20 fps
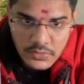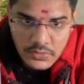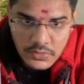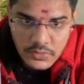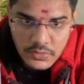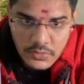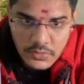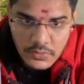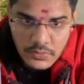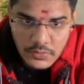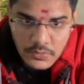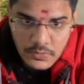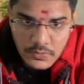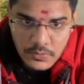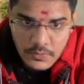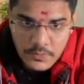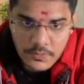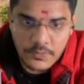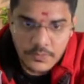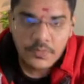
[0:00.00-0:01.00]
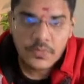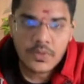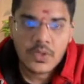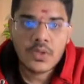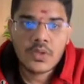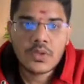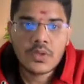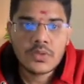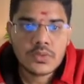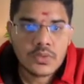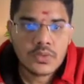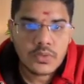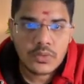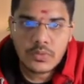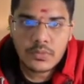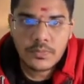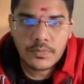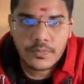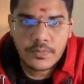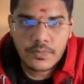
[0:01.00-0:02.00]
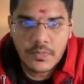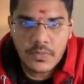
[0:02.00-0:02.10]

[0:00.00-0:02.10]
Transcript: zone. So